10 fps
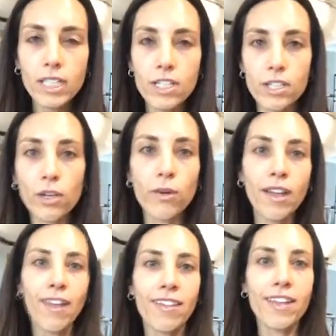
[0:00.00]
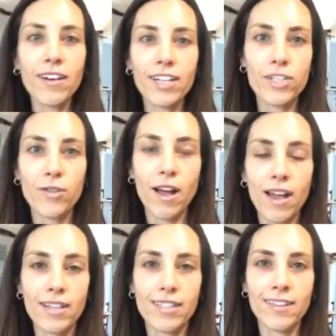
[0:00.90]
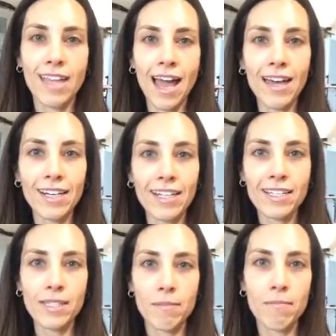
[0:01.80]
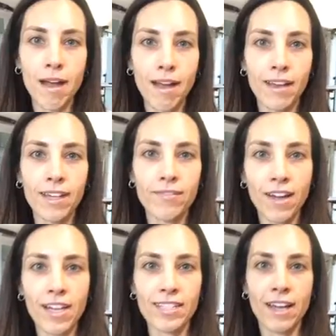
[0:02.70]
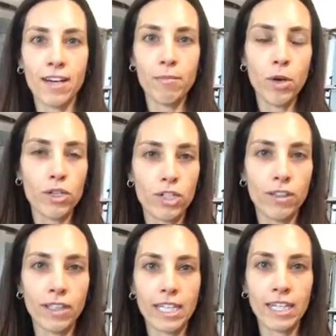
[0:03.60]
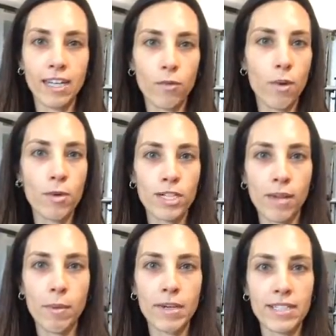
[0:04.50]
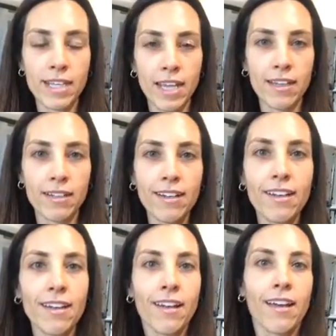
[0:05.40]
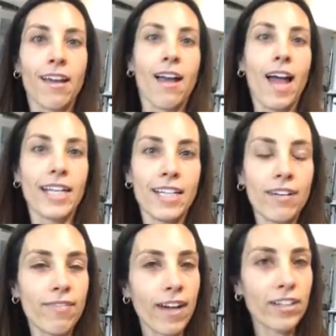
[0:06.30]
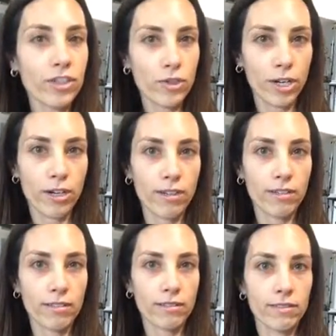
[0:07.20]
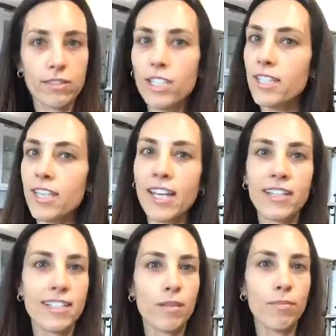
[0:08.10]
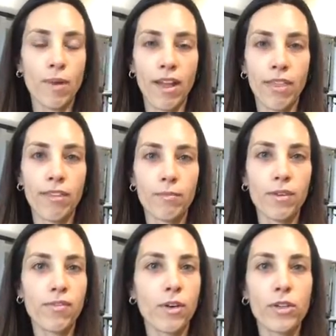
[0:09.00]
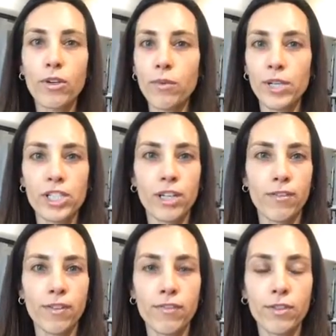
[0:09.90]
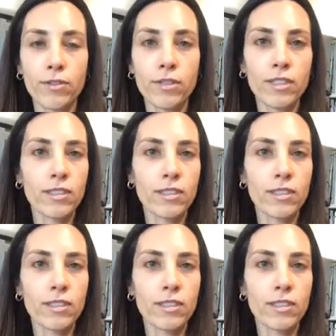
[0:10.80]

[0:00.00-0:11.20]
So there it is, you guys. That is my advice on emotional eating. One more time, I'm going to say it. Identify your trigger. Just take a deep breath before you go reaching for food.